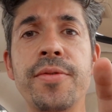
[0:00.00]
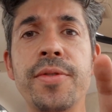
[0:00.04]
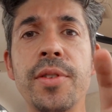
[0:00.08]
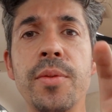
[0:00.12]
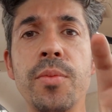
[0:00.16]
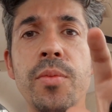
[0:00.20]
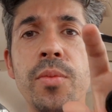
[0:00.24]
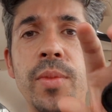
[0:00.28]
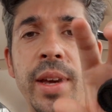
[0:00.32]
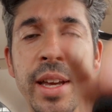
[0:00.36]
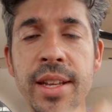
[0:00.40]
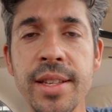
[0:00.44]

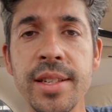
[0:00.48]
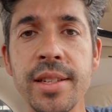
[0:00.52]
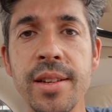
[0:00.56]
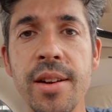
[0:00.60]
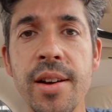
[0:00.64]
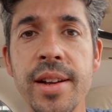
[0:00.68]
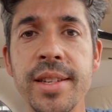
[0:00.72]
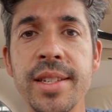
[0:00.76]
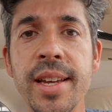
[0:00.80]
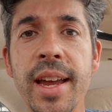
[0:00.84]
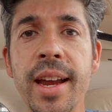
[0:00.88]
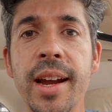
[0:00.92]
from
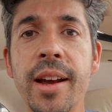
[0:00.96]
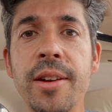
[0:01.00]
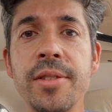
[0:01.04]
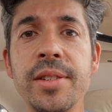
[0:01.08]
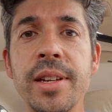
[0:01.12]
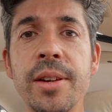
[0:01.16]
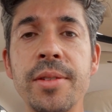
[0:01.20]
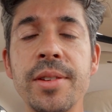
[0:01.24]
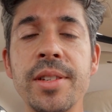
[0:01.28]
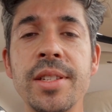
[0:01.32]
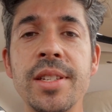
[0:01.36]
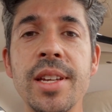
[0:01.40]
inside Tango
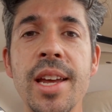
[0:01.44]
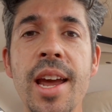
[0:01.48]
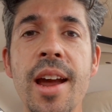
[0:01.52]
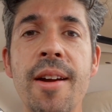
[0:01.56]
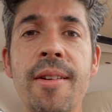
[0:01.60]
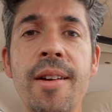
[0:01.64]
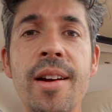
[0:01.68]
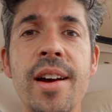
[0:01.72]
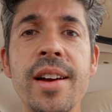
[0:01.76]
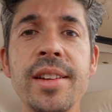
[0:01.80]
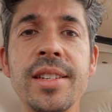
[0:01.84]
Delta Sierra,